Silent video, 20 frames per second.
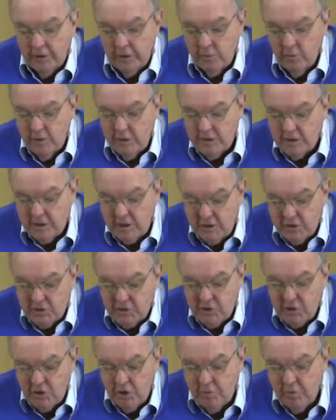And we're so
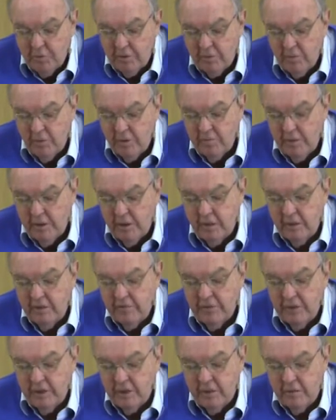stupid, we
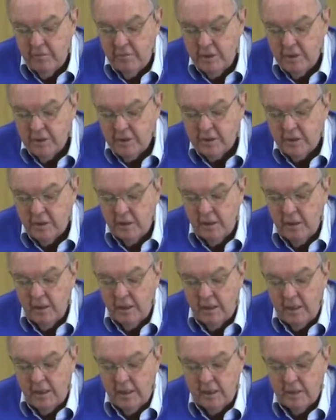believe the enemy's silly
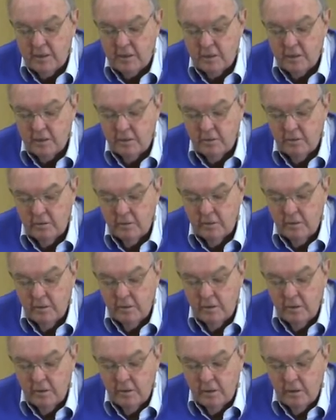lies,
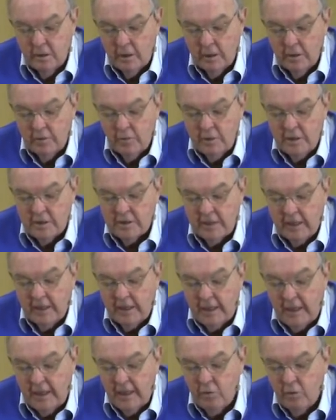and we
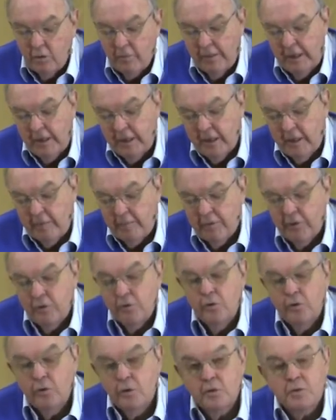say, "I will make up the
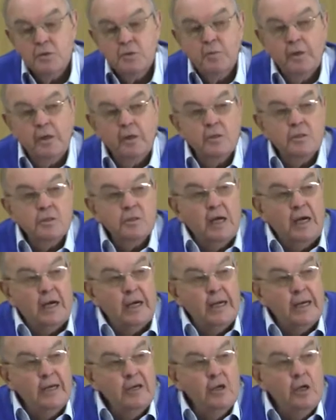rules because
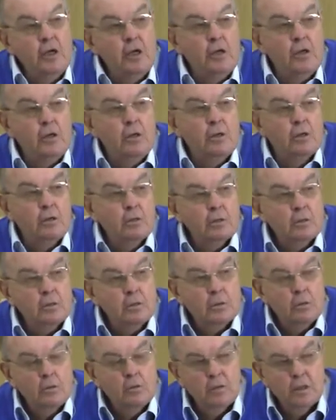I know
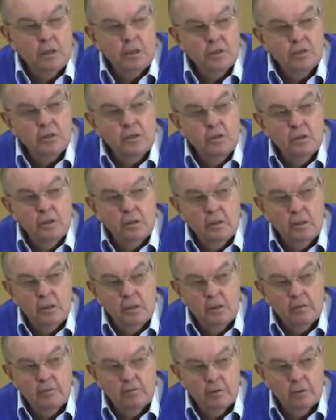what is good and
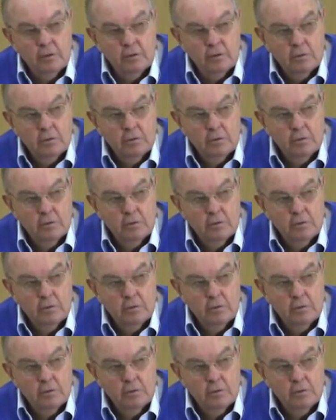evil."